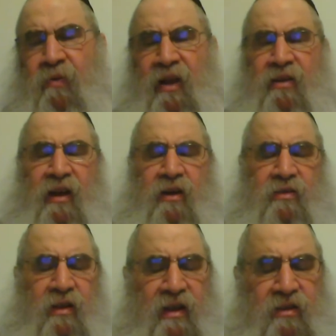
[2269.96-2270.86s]
All that is,
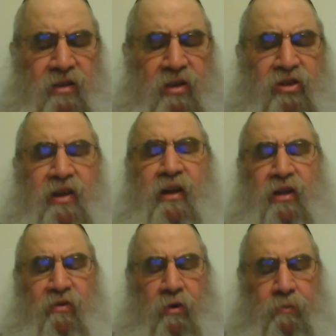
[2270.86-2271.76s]
that's the, you say
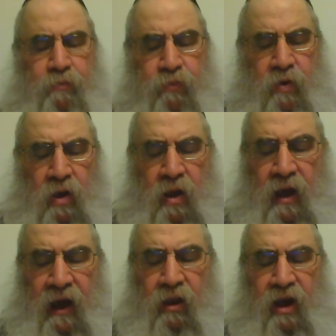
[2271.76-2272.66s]
that word.
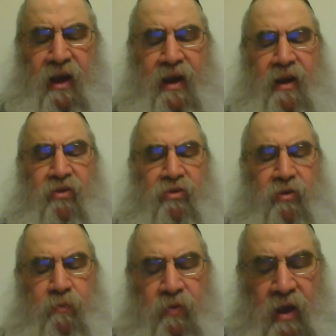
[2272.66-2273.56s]
Halachaches.
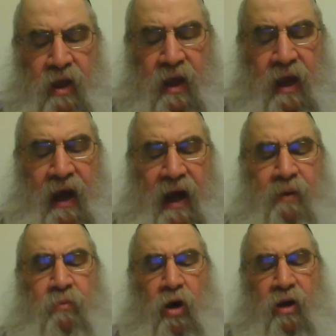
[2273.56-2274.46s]

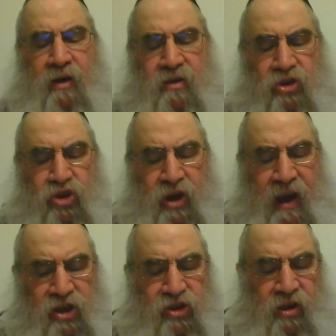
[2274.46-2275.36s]
Amoritz
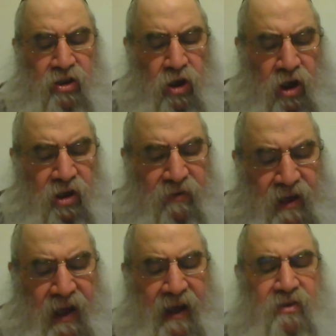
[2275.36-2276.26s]
sheheshit yodav
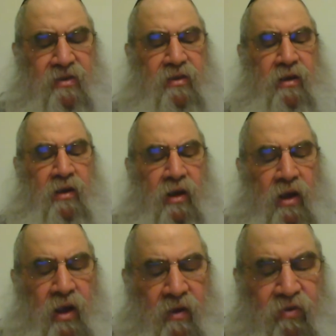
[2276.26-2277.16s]
legas
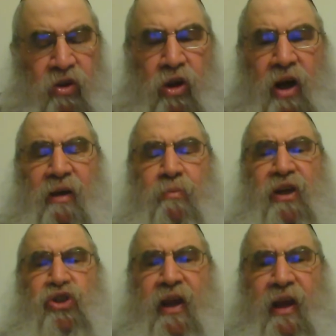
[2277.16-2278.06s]
v'noga
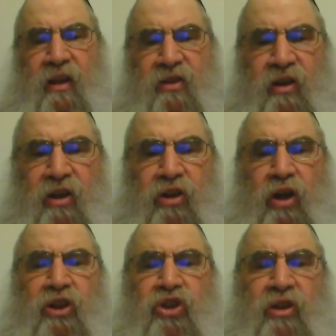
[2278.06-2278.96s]
be'eshkelis, and he
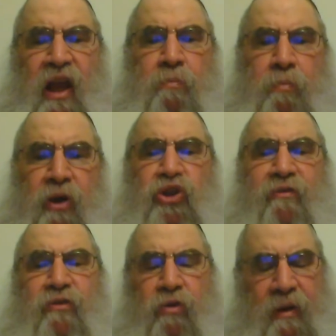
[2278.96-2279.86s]
touched a bunch
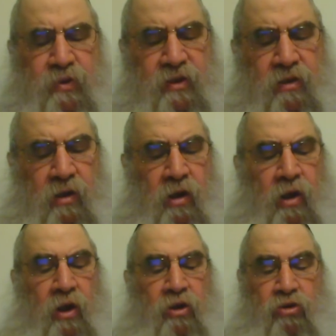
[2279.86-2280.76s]
of grapes.
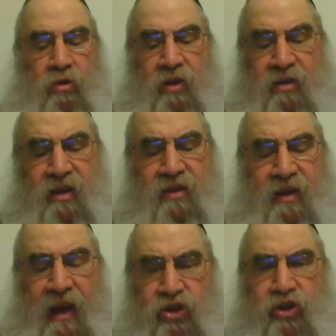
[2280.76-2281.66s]
So the din is
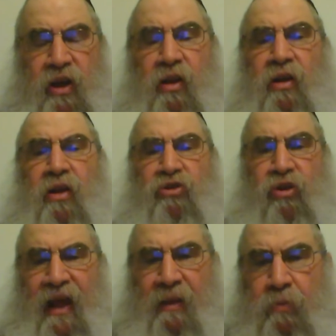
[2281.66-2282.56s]
eshkel, so
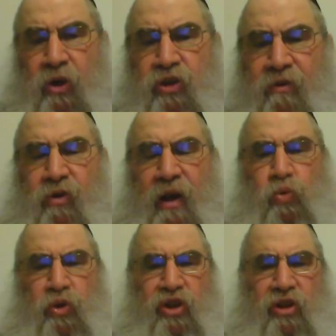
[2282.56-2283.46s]
that bunch of grapes
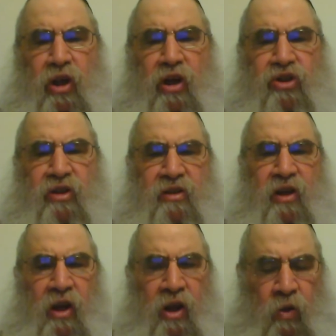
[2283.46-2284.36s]
which he touches,
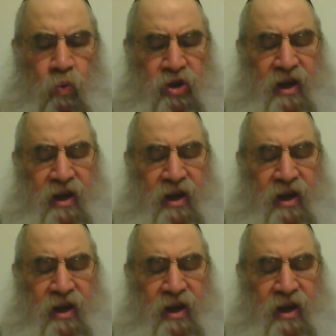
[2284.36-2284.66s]
which